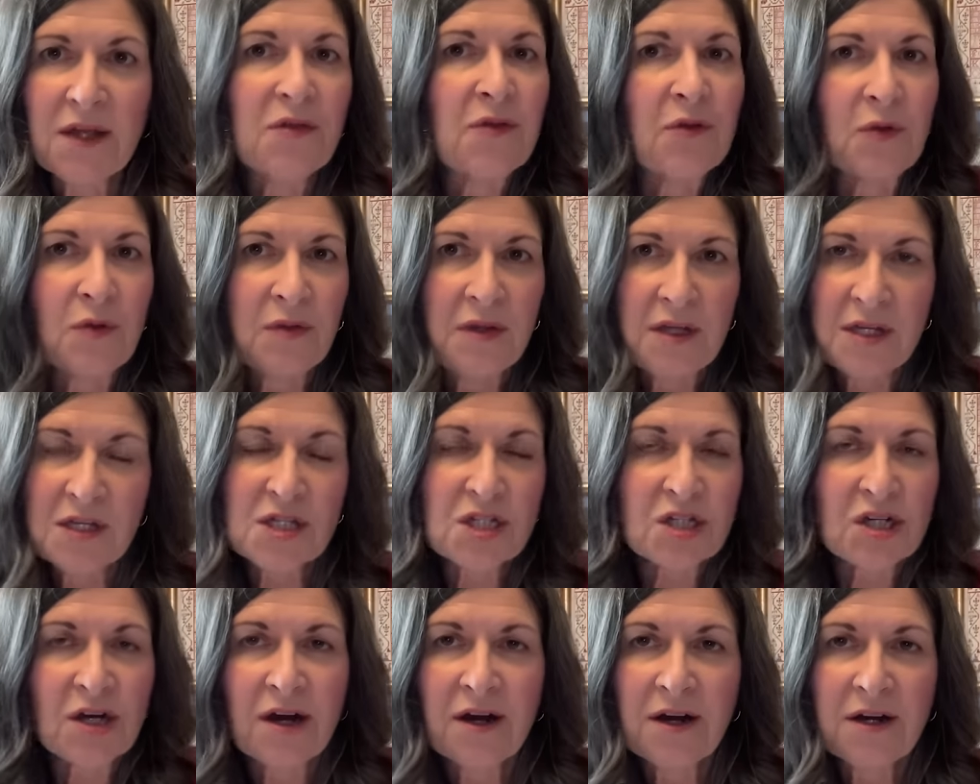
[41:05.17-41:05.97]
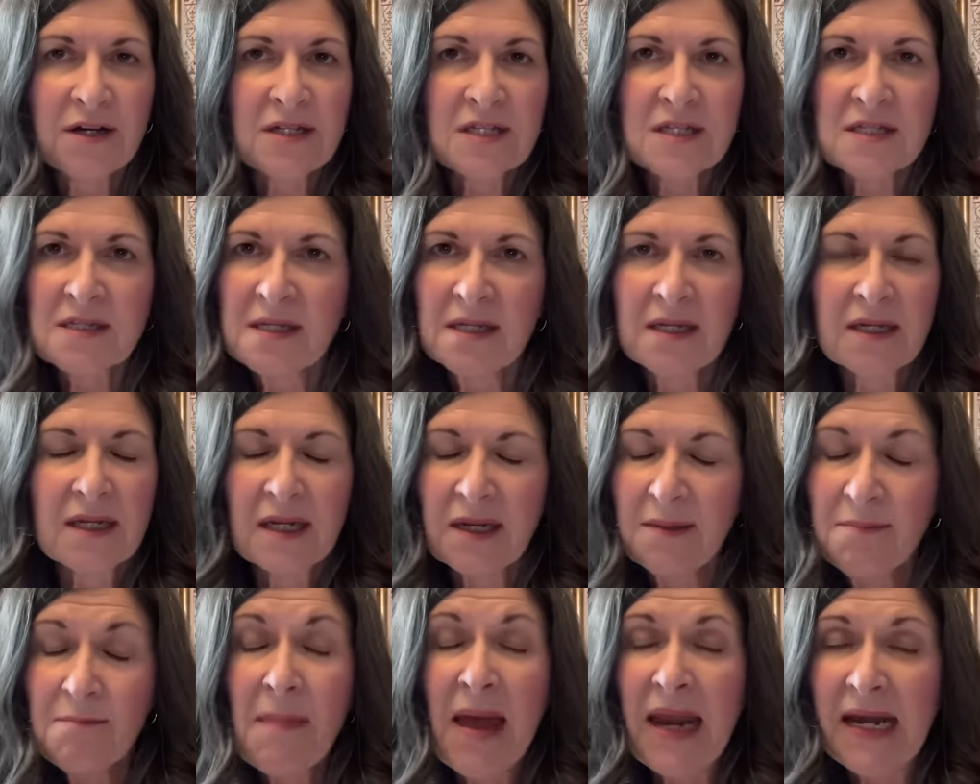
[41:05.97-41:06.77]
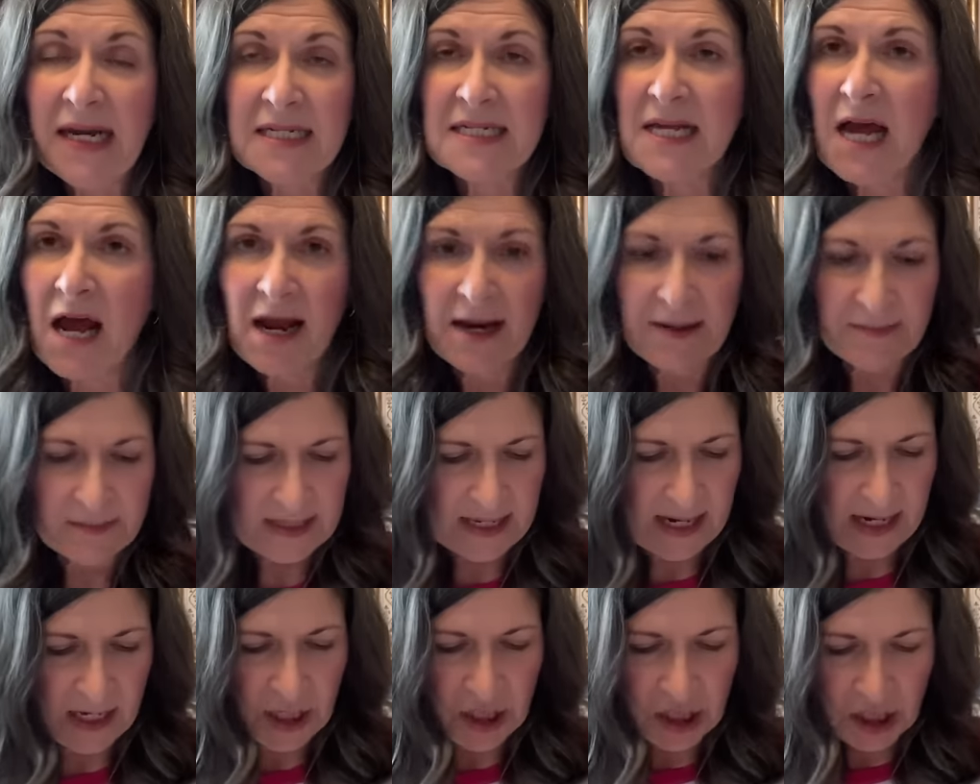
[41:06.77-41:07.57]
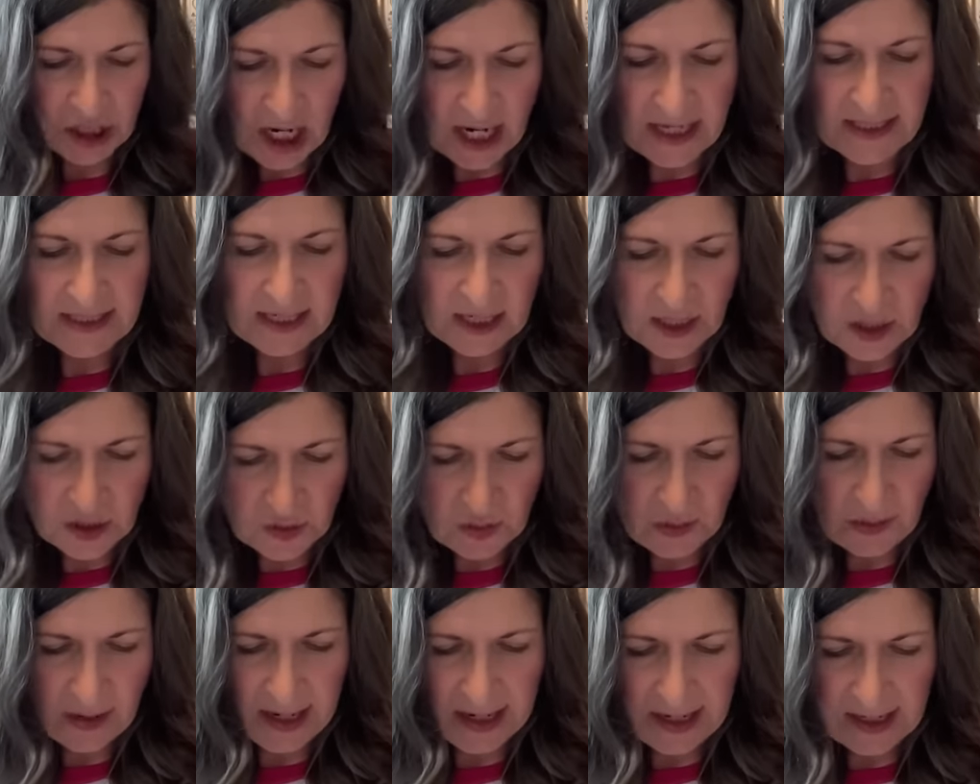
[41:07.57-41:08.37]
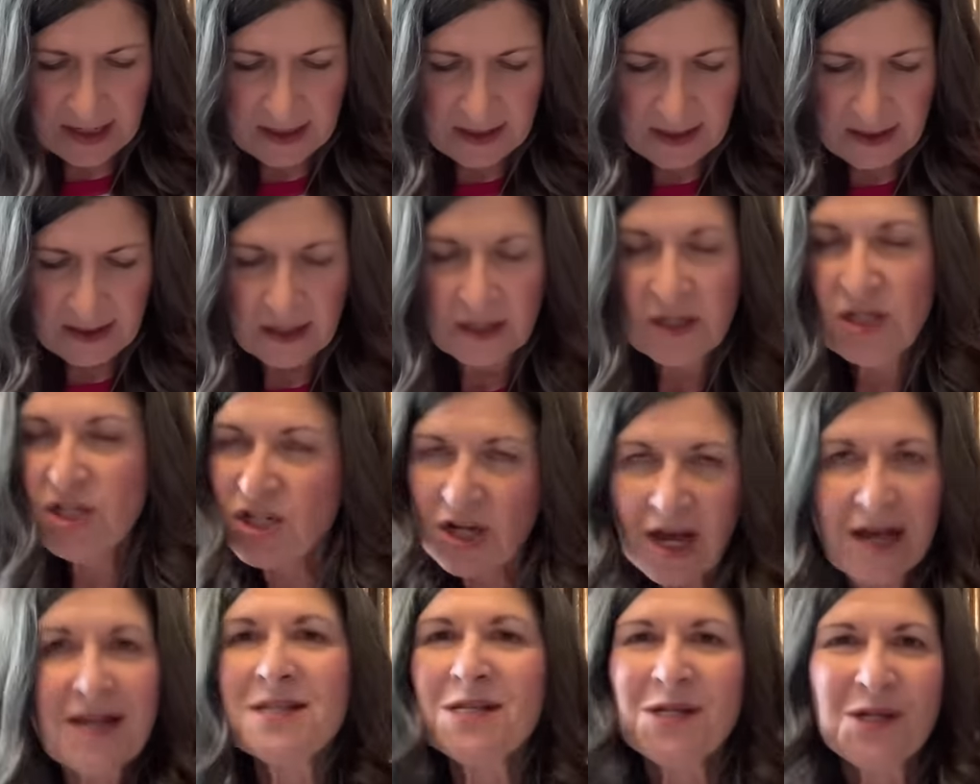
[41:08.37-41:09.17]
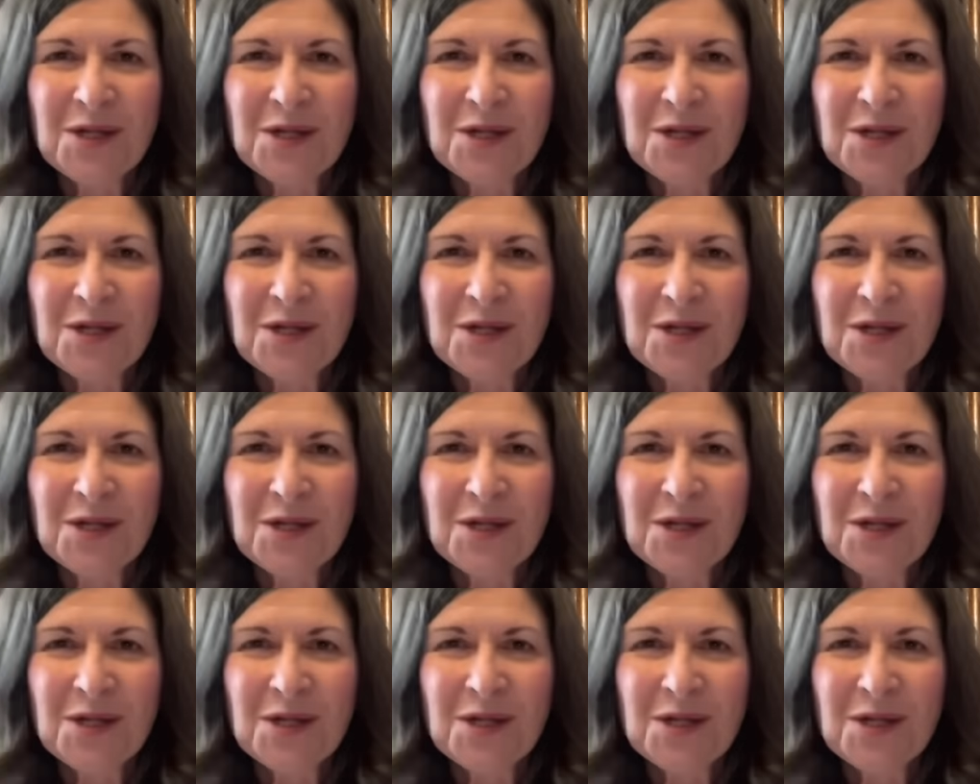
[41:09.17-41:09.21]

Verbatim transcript: through these charts many times and just enjoyed just